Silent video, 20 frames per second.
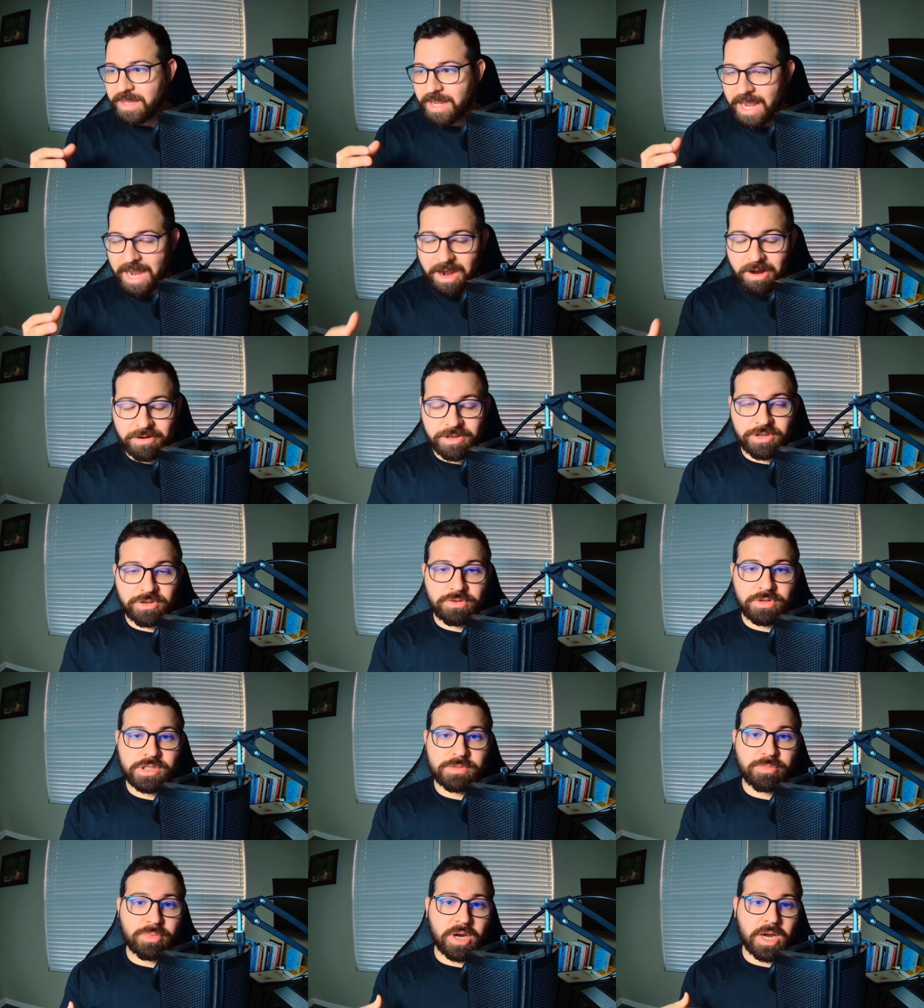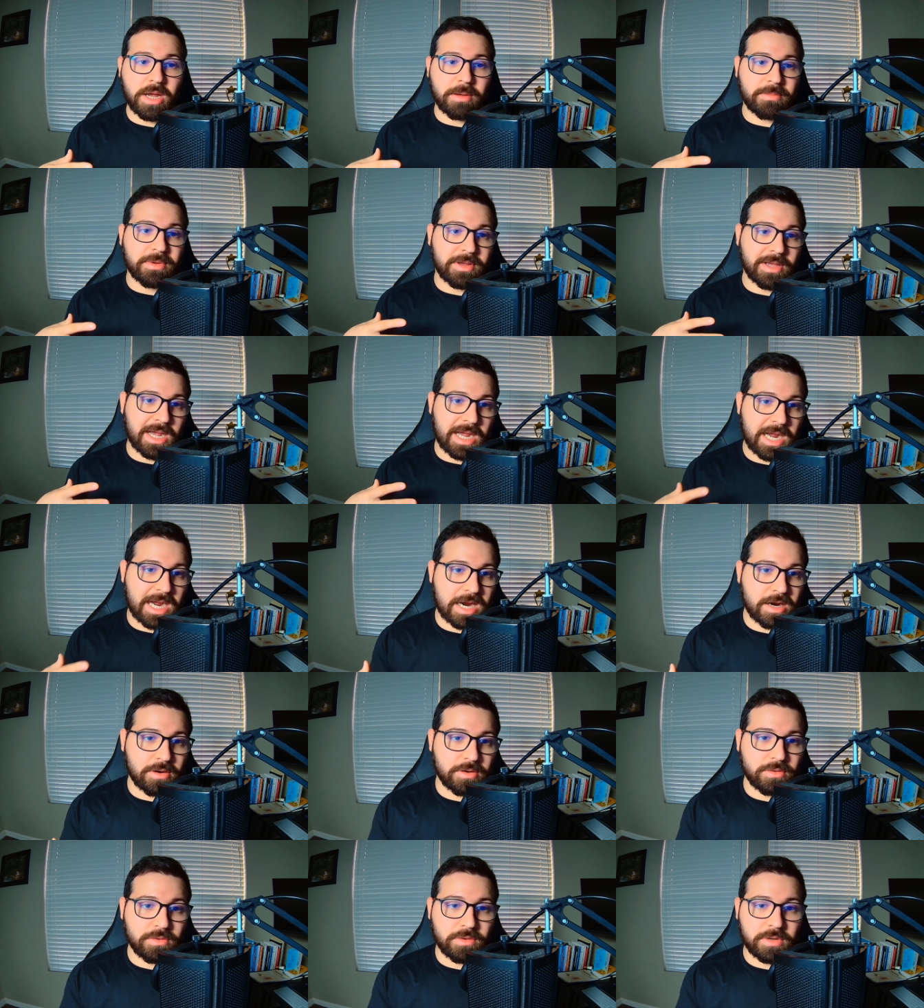how to use prep,
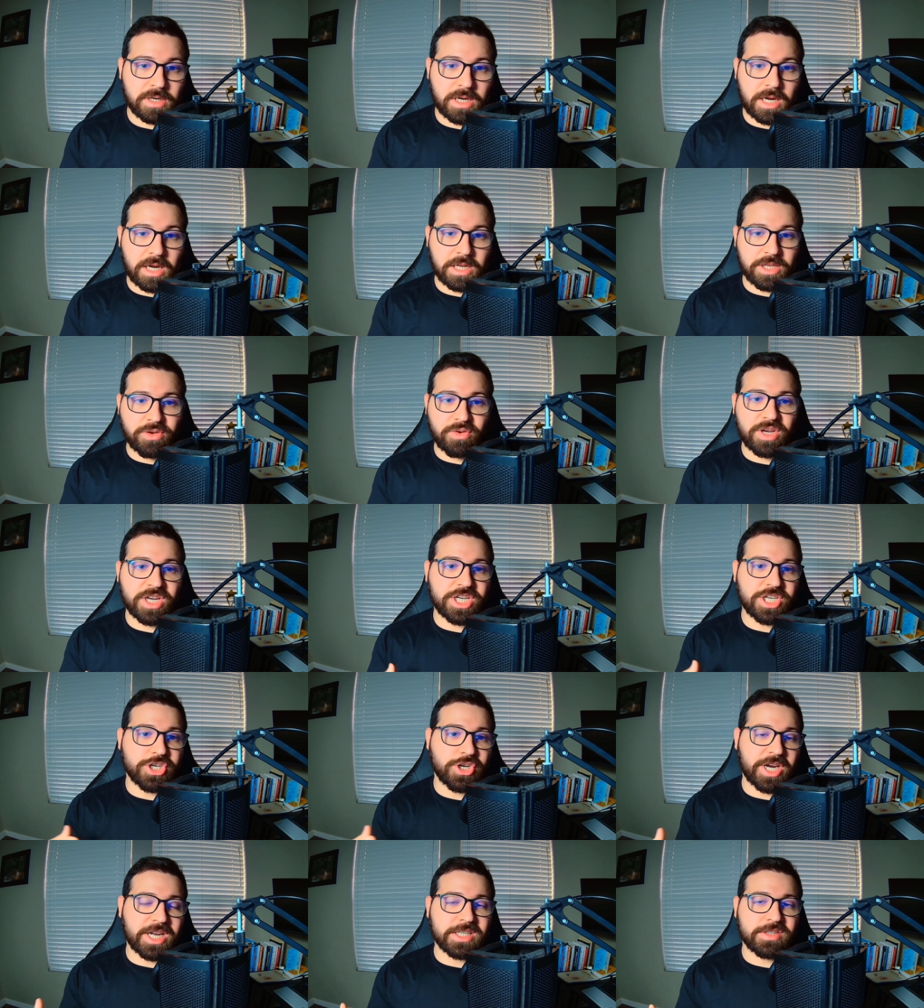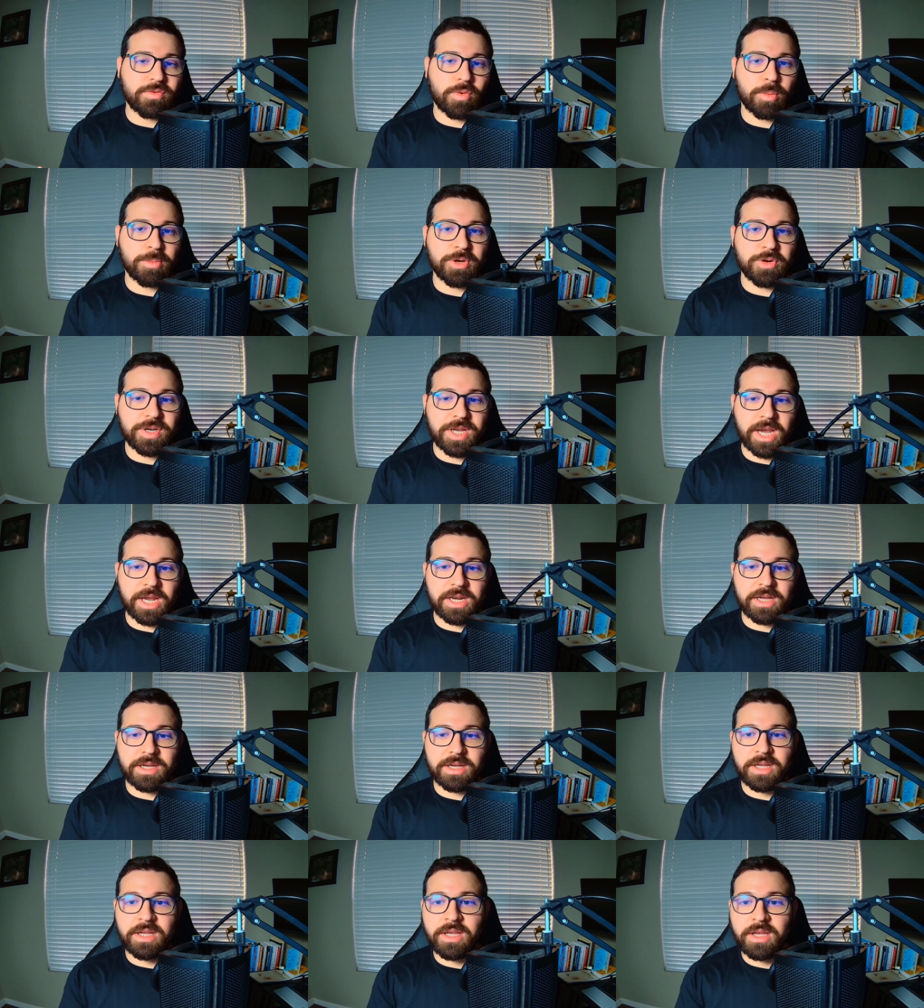how uh, you can transform your
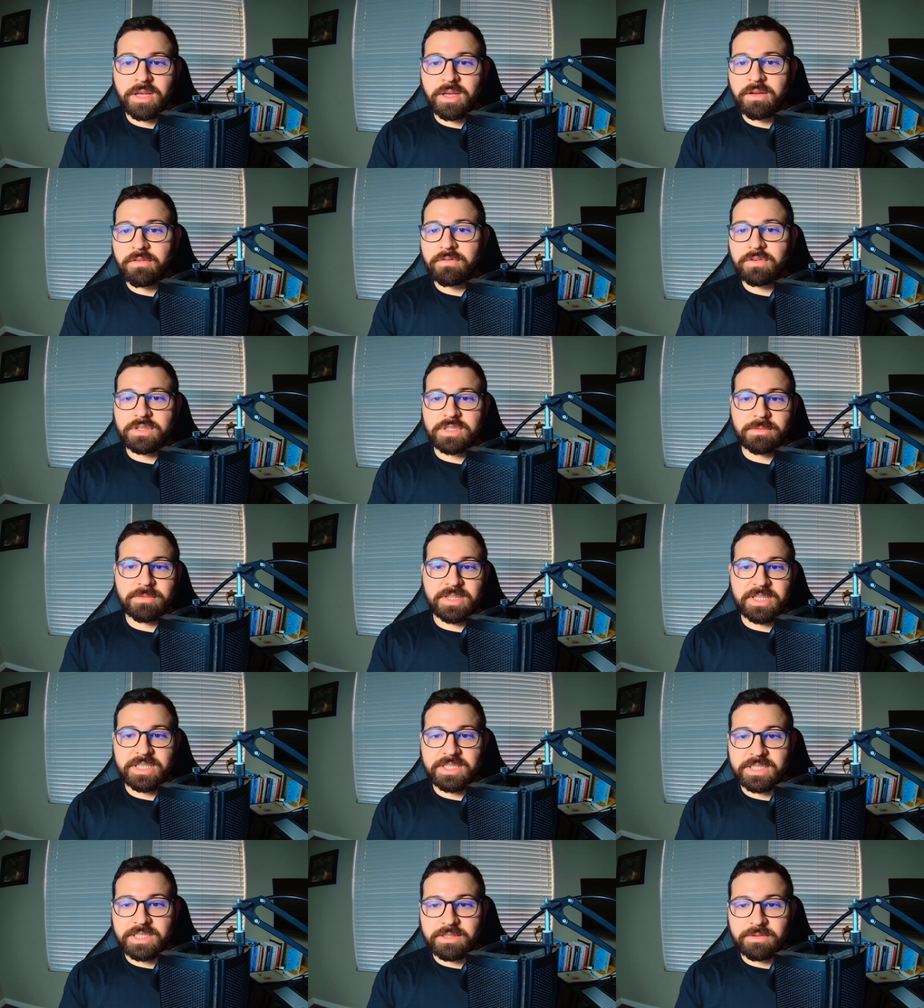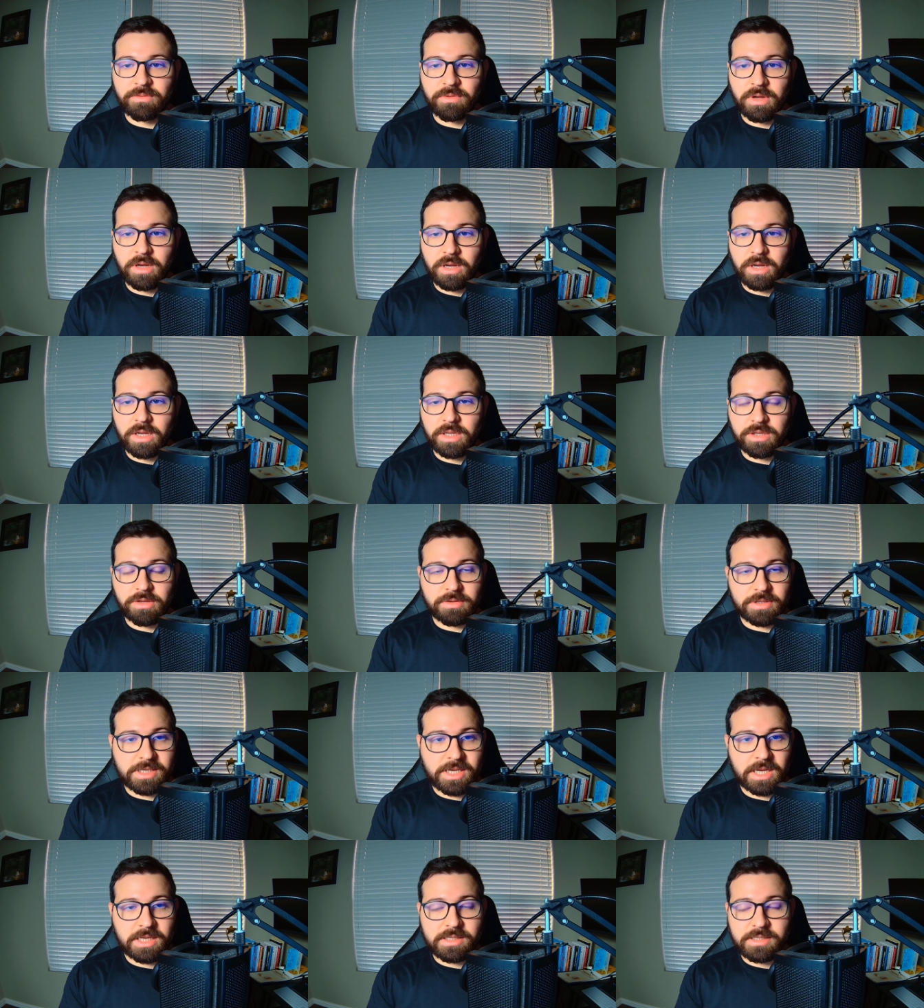data for some of these uh,
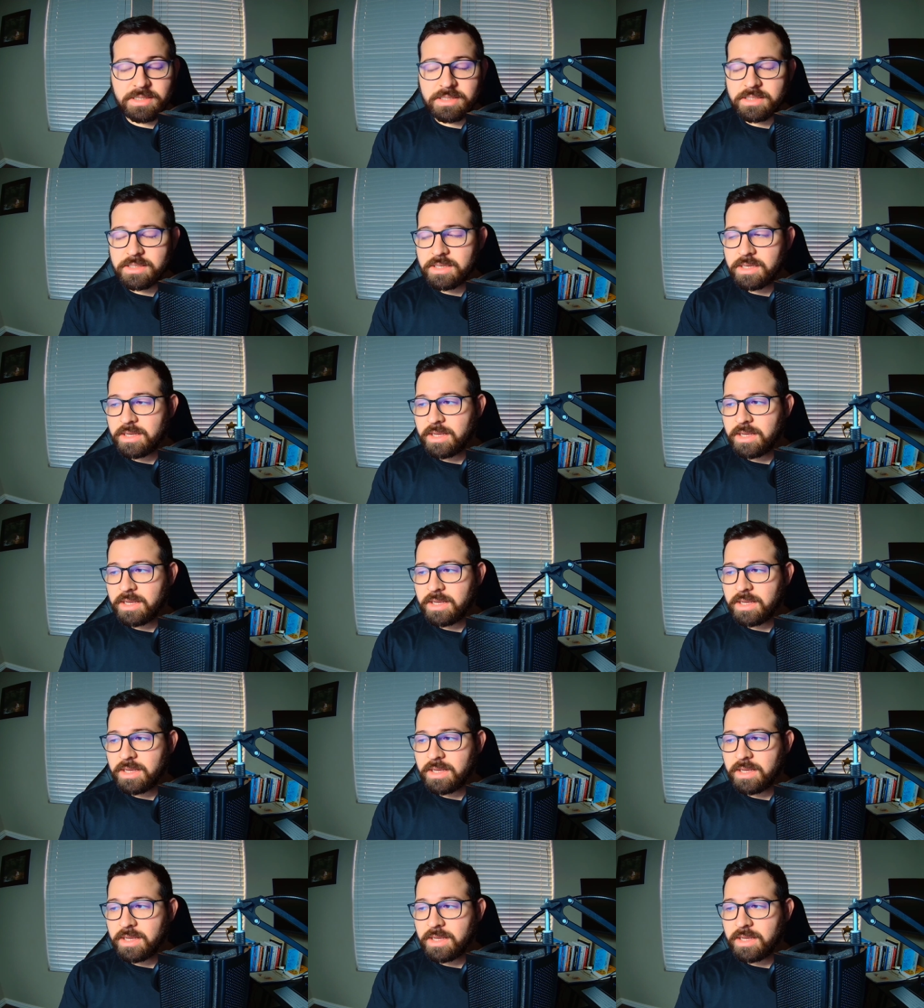use cases,